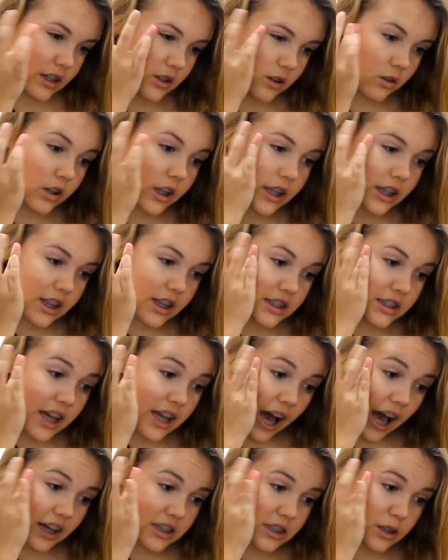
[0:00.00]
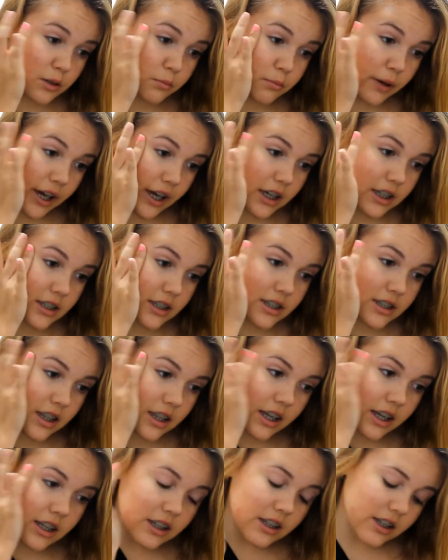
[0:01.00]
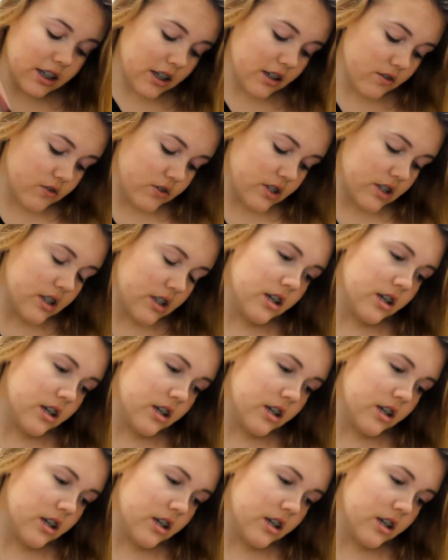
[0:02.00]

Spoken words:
don't like the tacky base that it leaves,